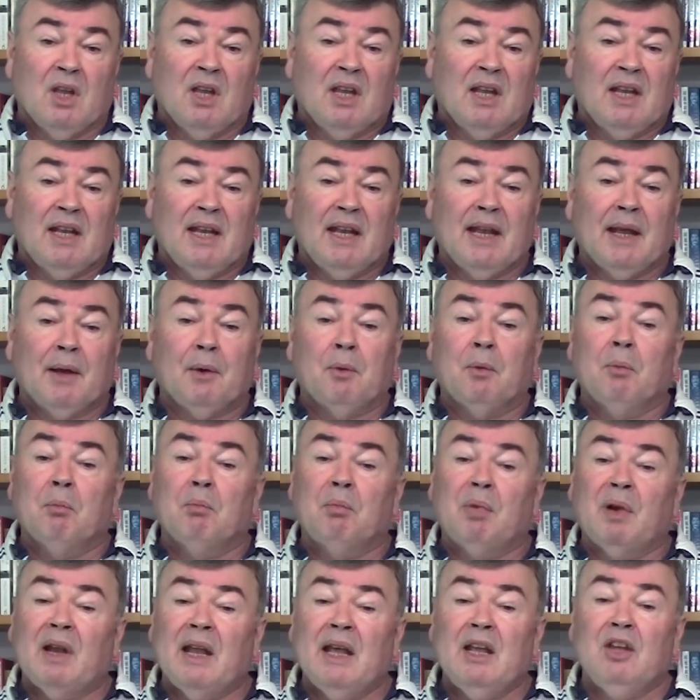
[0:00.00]
Now,
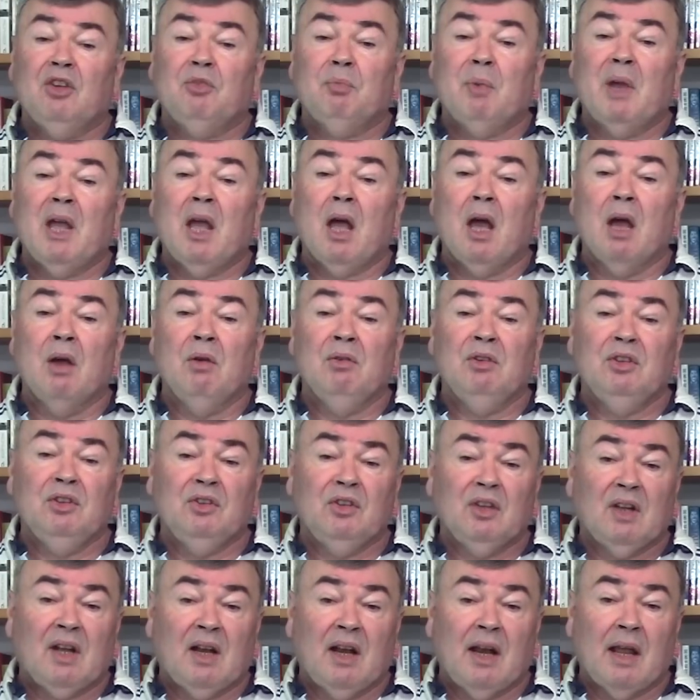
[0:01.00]
players may only
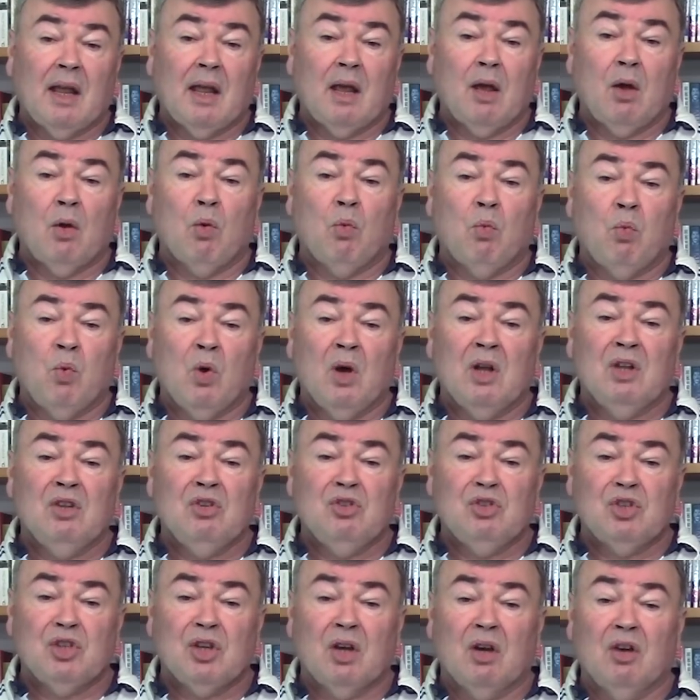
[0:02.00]
declare one
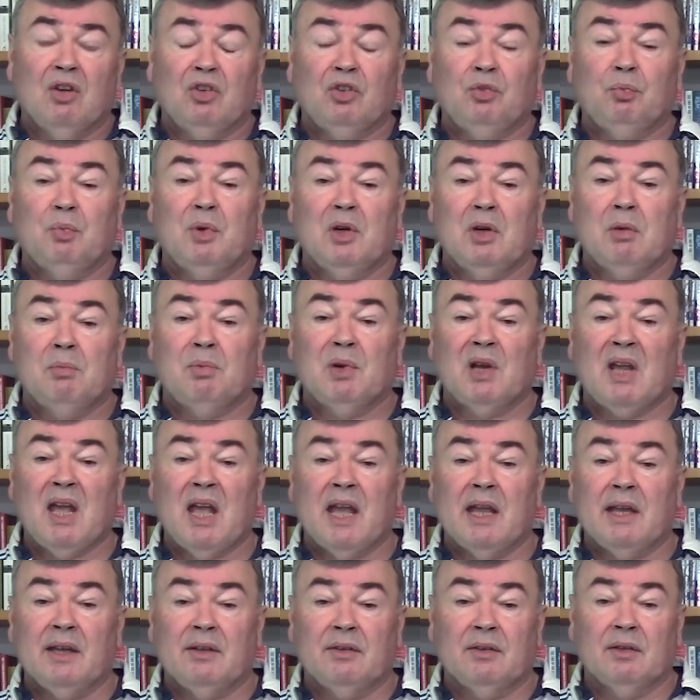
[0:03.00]
charge per
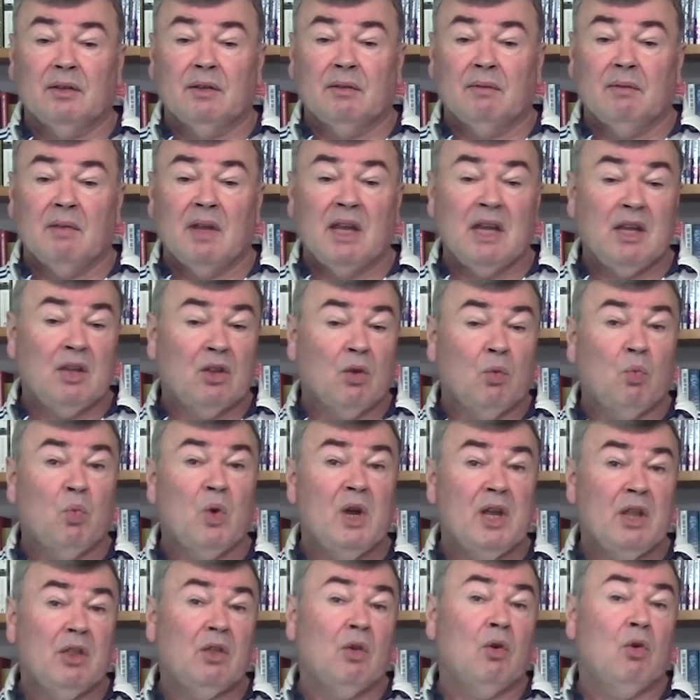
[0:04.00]
brigade, either
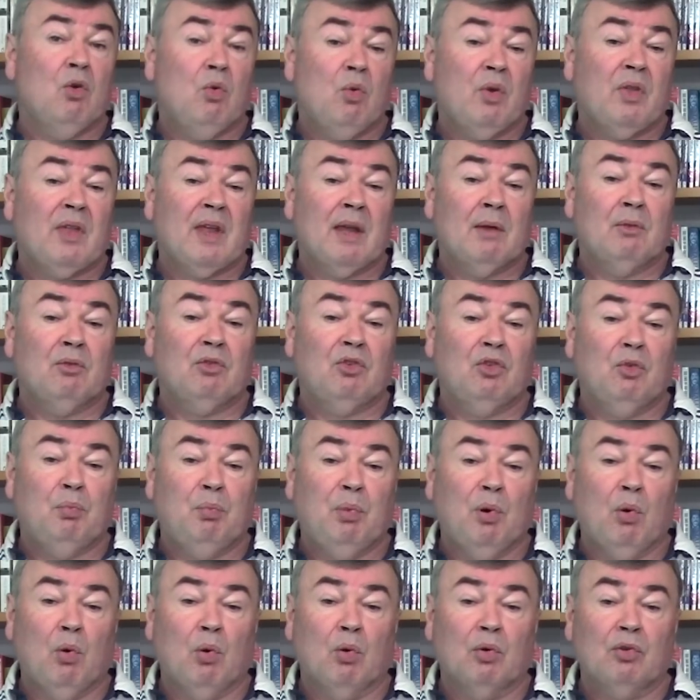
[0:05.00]
with or without
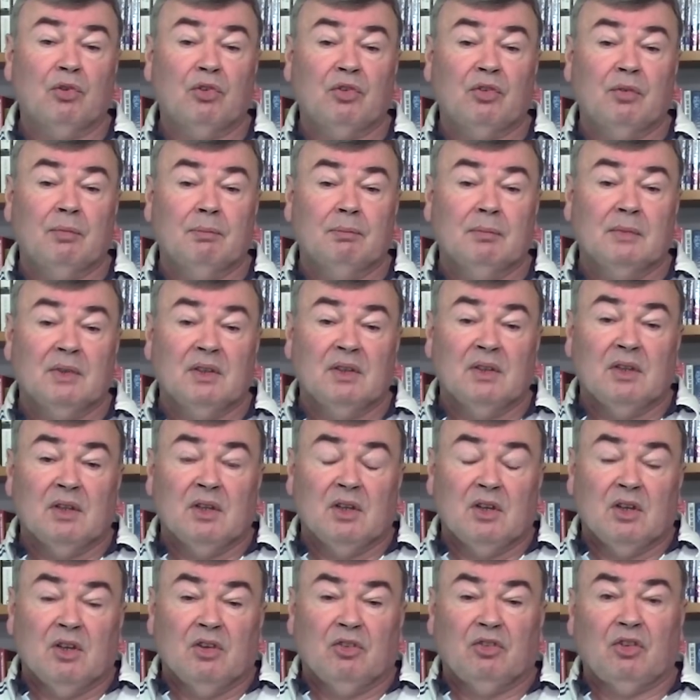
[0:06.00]
supports.
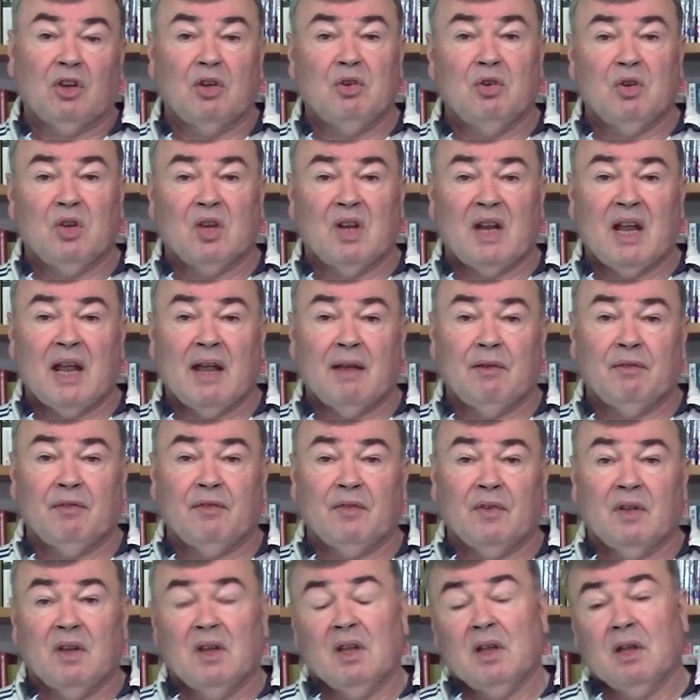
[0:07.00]
So you can have
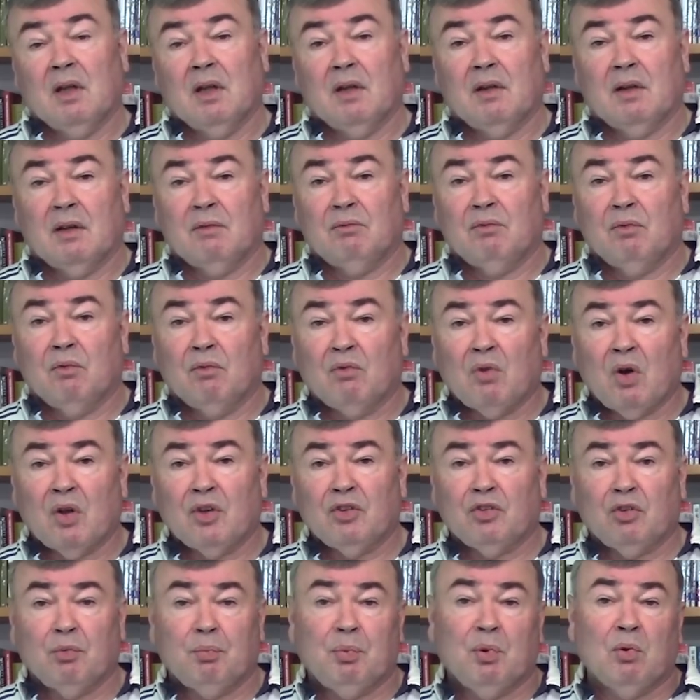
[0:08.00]
a right
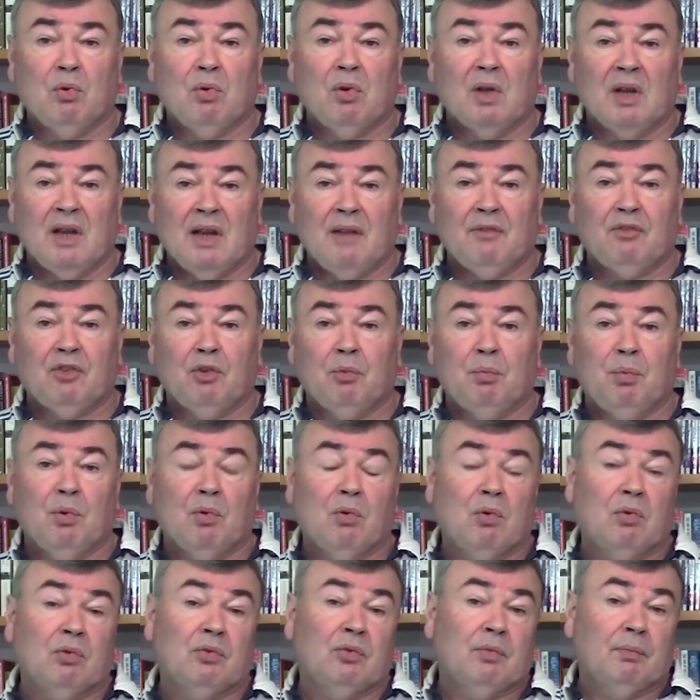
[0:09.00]
support, a left
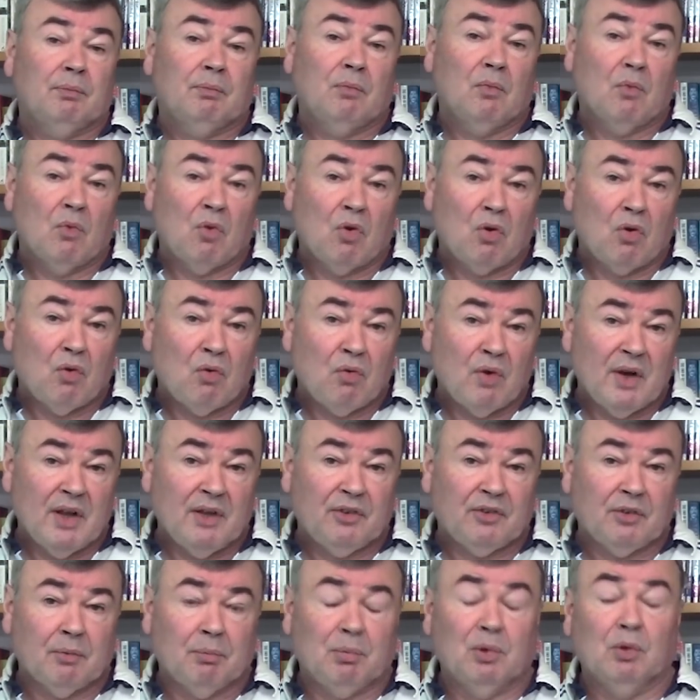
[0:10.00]
support, or a rear
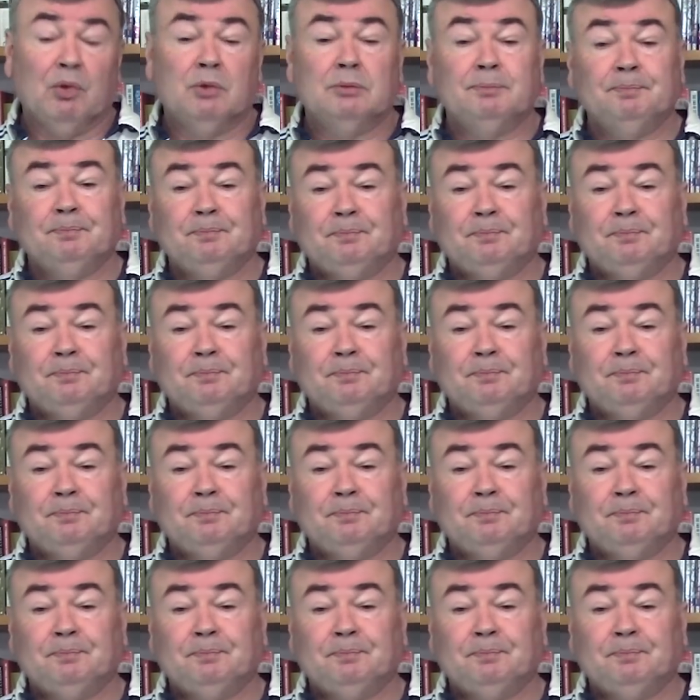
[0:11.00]
support.